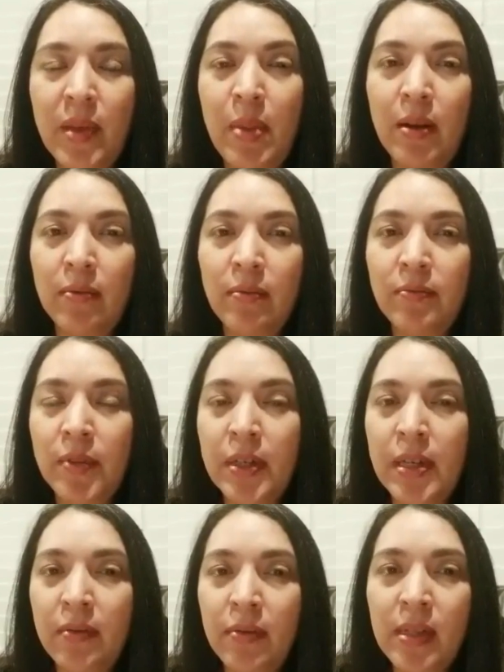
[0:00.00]
about
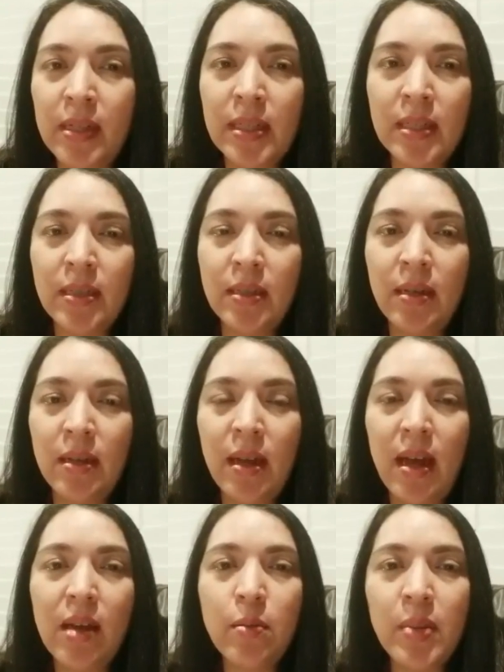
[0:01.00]
forgiveness,
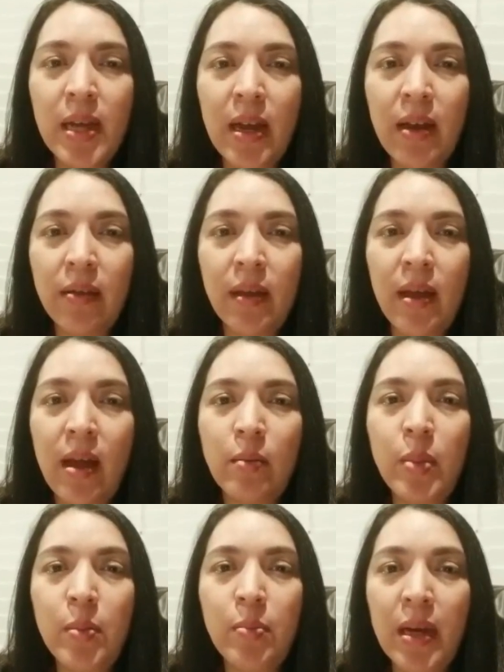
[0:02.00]
how to be healthy, how to
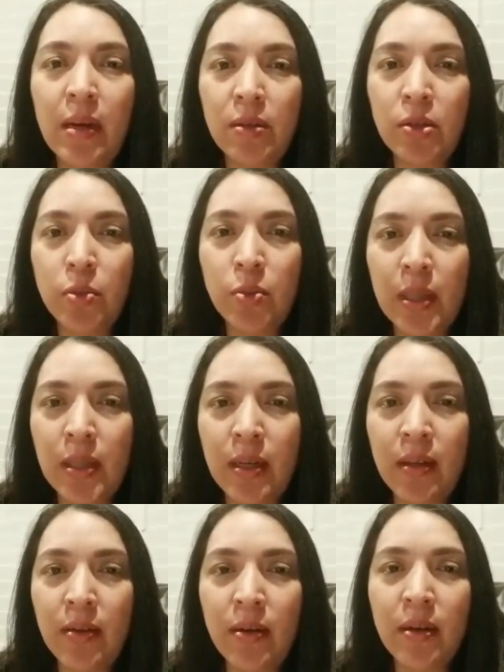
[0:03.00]
be better to one
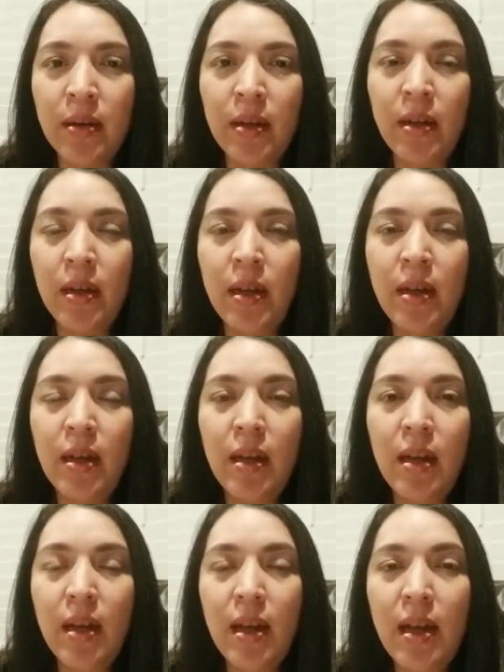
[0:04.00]
another.
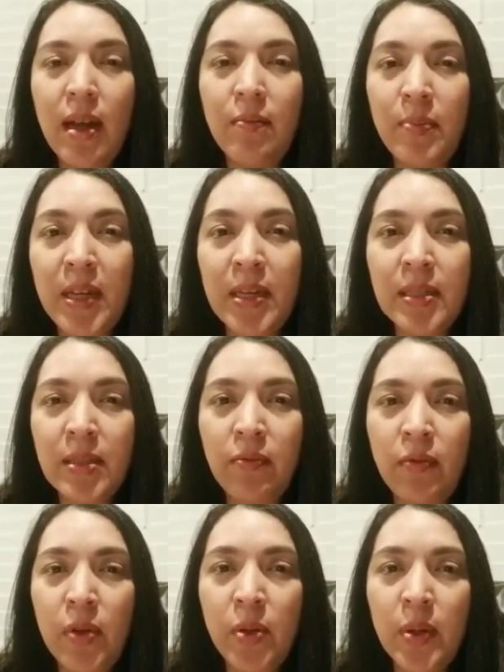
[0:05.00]
And because of
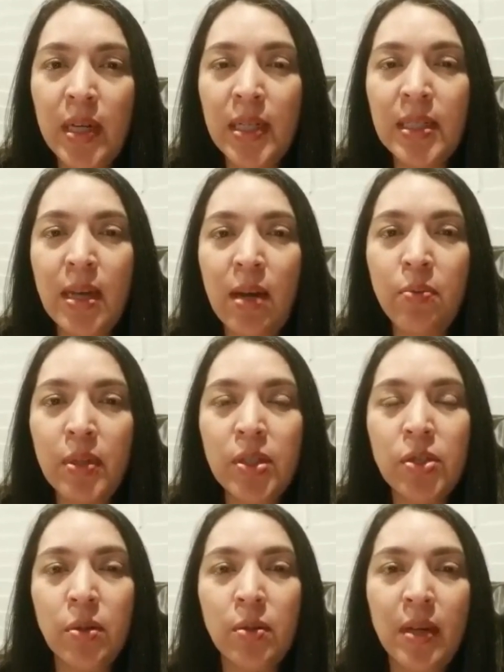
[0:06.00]
you, it has helped
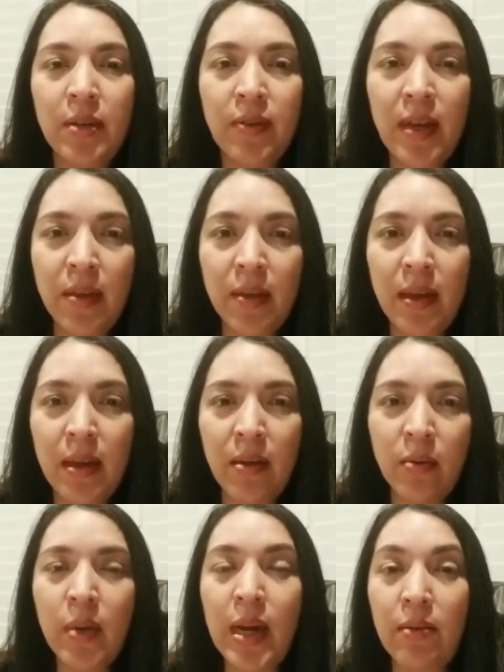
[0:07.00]
restore my faith again
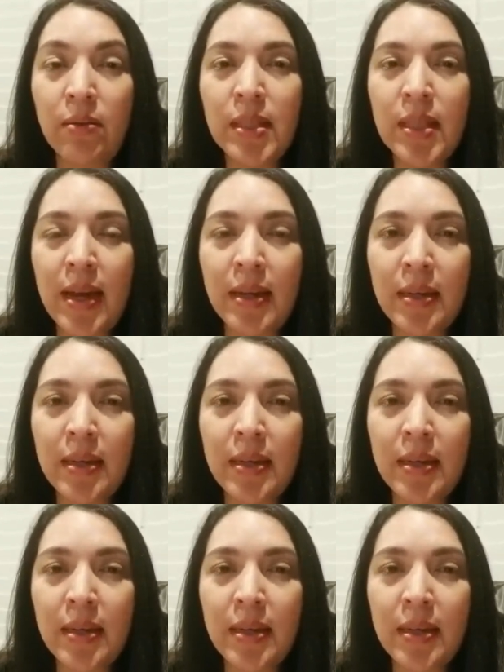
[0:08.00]
when I was lacking